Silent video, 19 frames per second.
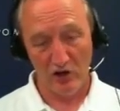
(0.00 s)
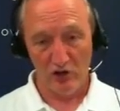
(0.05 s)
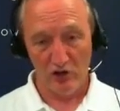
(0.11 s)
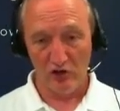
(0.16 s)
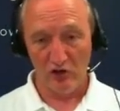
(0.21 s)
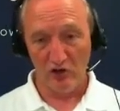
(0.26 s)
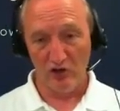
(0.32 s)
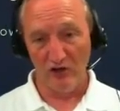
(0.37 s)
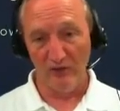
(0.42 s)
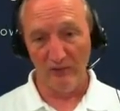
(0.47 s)

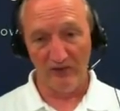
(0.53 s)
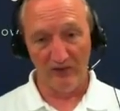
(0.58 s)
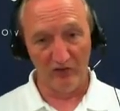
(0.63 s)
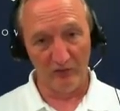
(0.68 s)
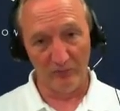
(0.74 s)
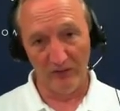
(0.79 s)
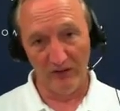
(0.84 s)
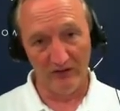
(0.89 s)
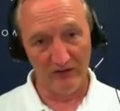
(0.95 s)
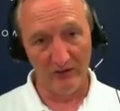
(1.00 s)
You're going to be
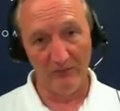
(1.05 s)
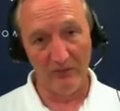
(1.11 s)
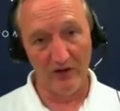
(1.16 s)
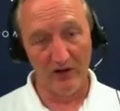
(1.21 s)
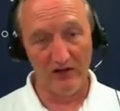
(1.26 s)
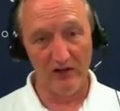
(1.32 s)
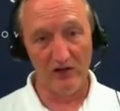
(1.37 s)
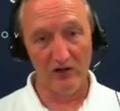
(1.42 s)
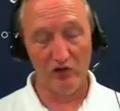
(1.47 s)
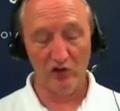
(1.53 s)
spending
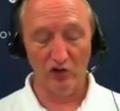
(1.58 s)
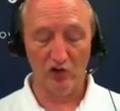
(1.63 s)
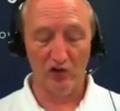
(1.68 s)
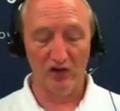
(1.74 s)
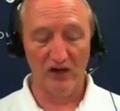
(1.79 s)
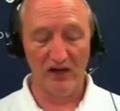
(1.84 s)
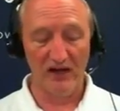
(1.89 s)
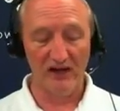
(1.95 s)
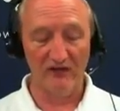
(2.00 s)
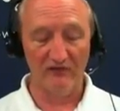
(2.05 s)
money. You're going
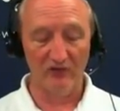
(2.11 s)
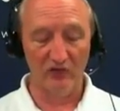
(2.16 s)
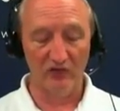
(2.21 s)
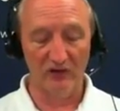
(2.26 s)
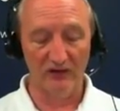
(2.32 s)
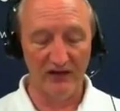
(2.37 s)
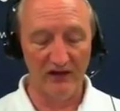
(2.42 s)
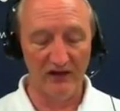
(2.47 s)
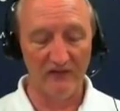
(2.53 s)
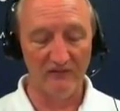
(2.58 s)
to have to
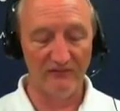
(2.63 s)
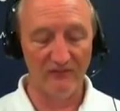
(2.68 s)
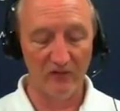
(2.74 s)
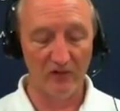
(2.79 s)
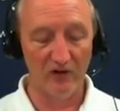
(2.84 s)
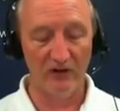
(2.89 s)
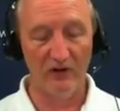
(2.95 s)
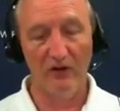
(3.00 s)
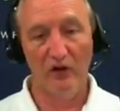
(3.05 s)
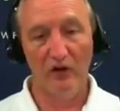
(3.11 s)
account
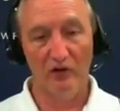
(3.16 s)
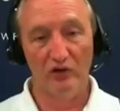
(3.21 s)
for it.